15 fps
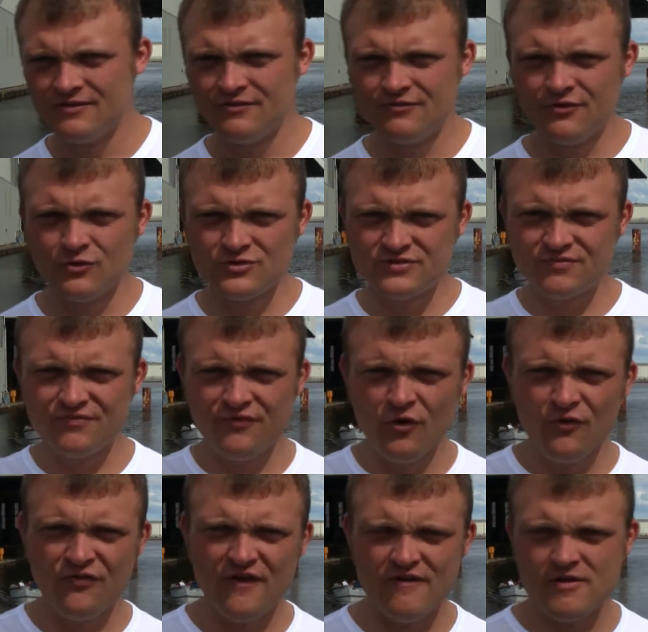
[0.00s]
through
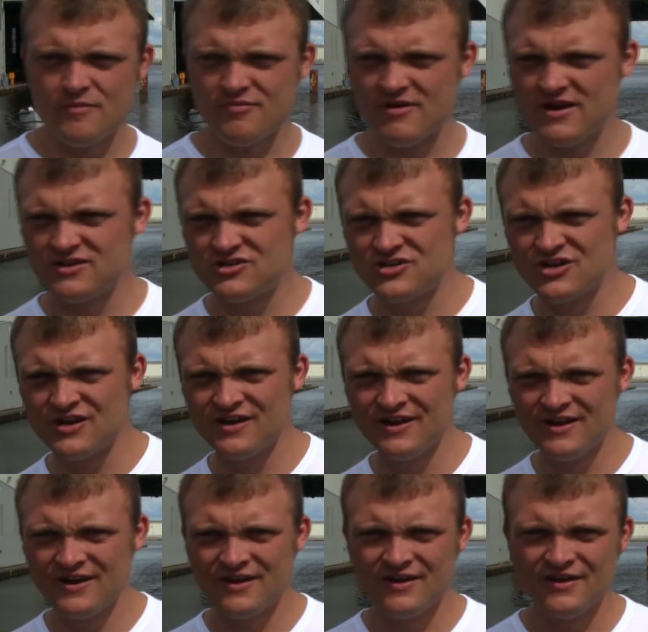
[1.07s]
Boothferry Bridge,
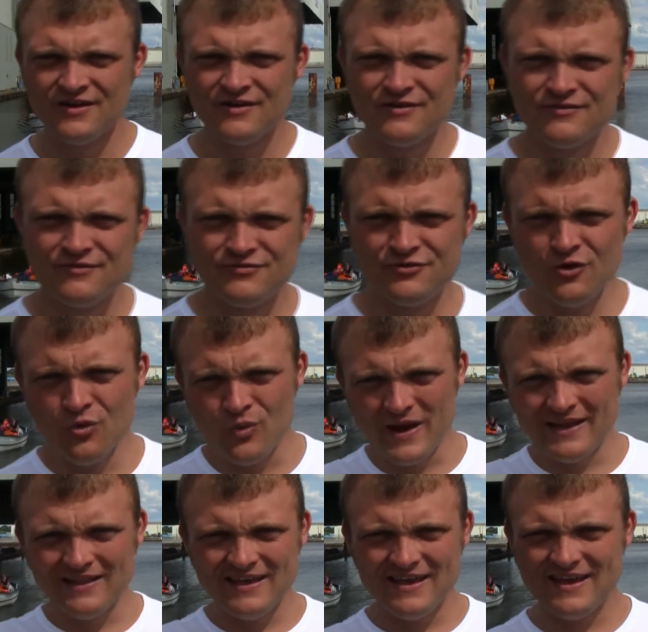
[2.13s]
through
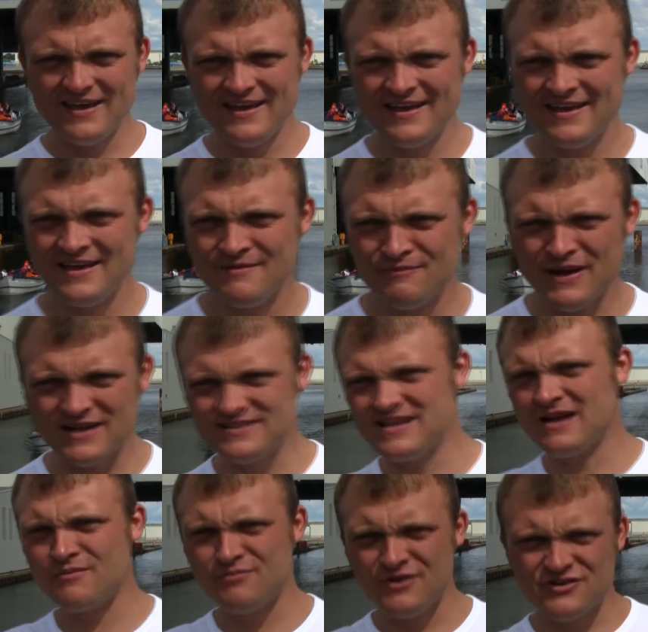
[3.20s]
Whitley, past
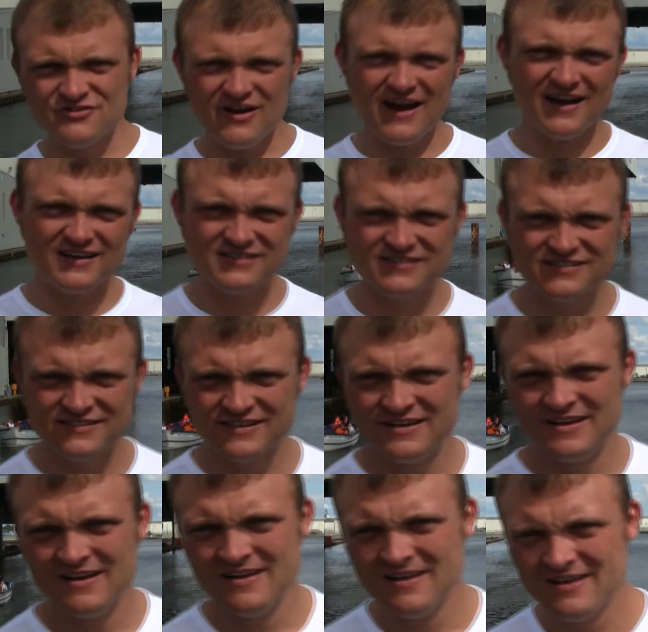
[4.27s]
Egbert-Drax,
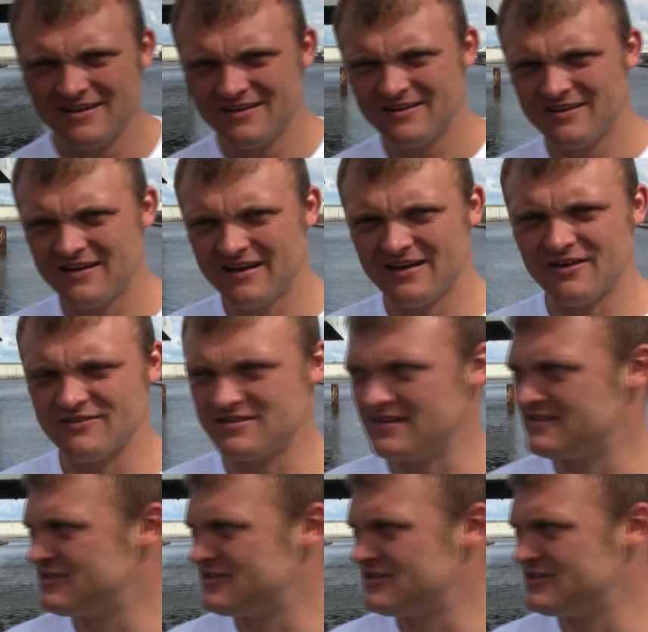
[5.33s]
and obviously